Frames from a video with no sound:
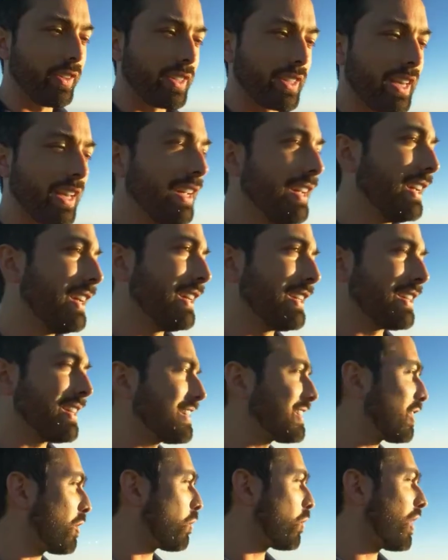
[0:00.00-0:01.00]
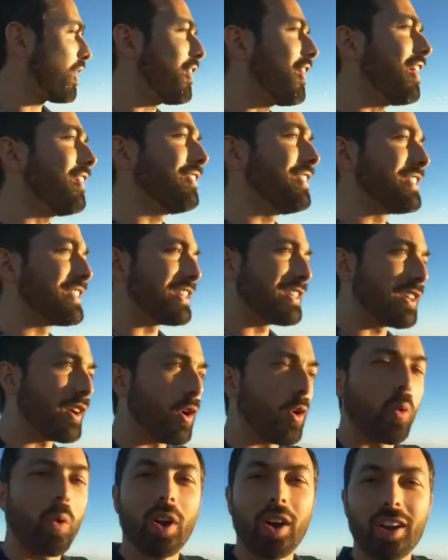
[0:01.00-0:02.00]
is this a one-off? Is this a
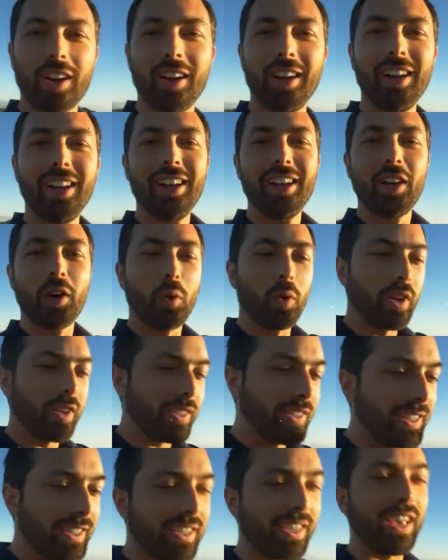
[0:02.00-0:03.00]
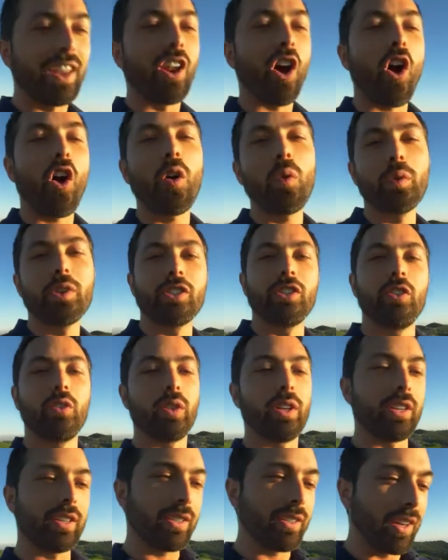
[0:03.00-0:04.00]
quirk? Or does the sun always
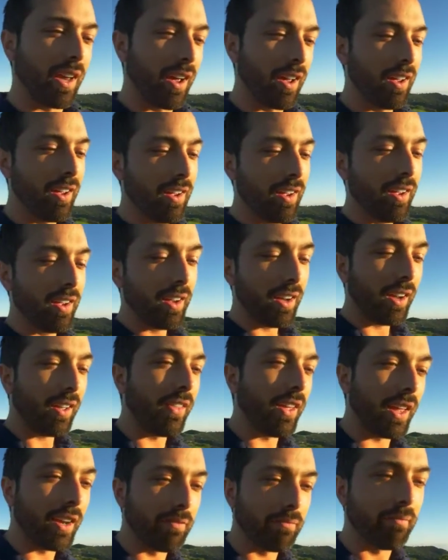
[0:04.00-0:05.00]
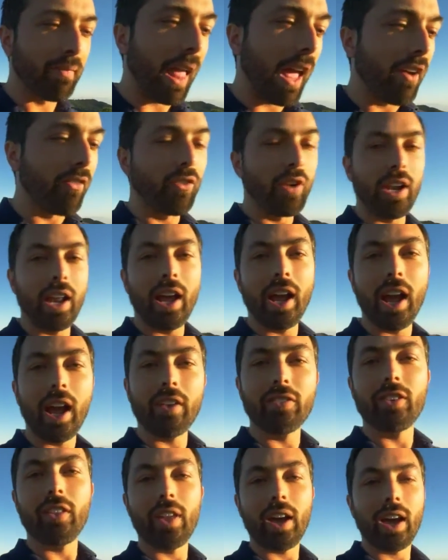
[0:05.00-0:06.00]
do this? And then every day
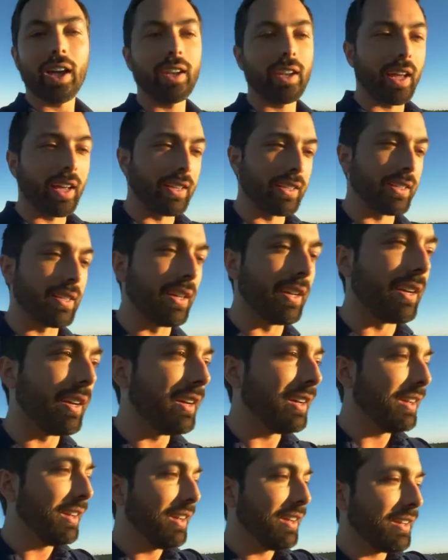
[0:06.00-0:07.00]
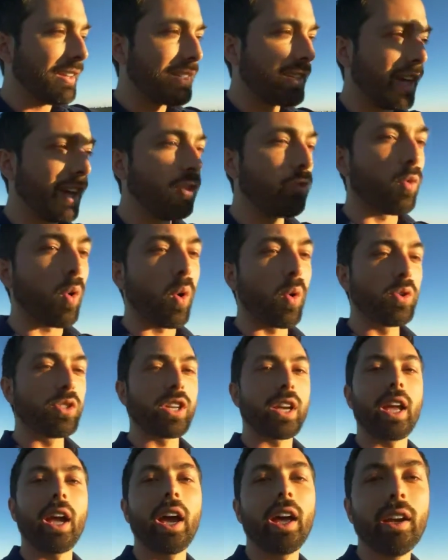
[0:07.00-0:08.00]
after that, as the sun
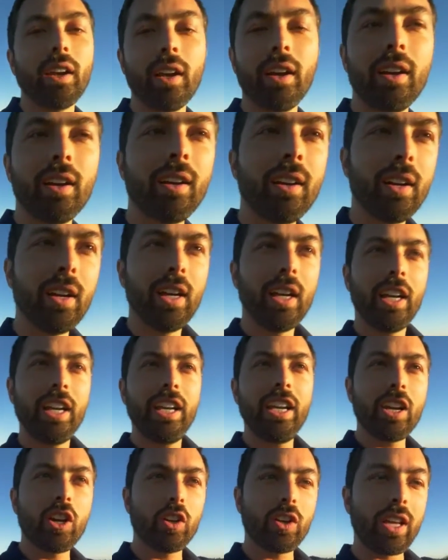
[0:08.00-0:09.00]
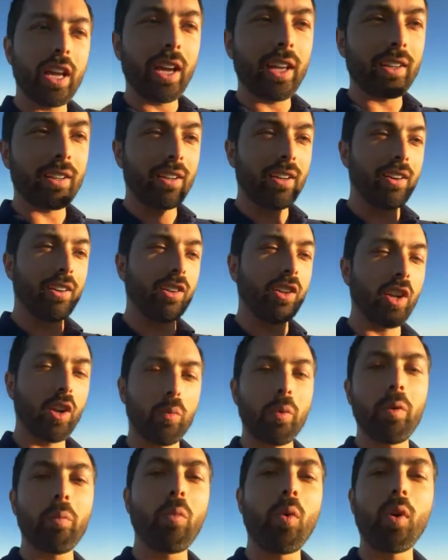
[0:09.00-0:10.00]
rose again, he could get a
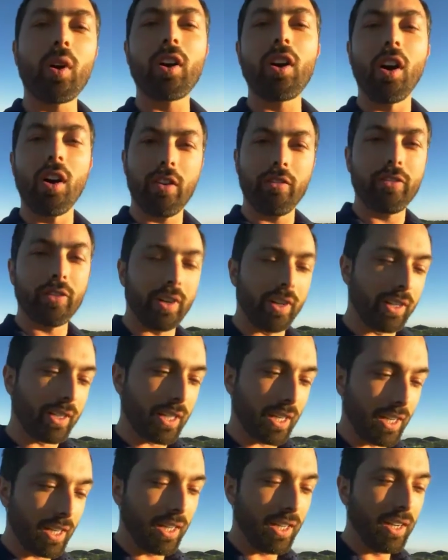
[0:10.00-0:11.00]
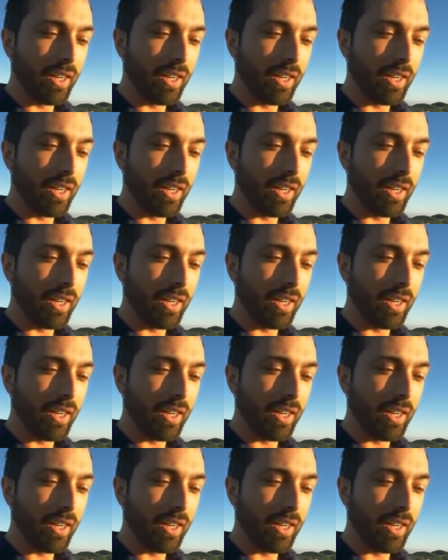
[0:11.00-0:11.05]
little bit more confident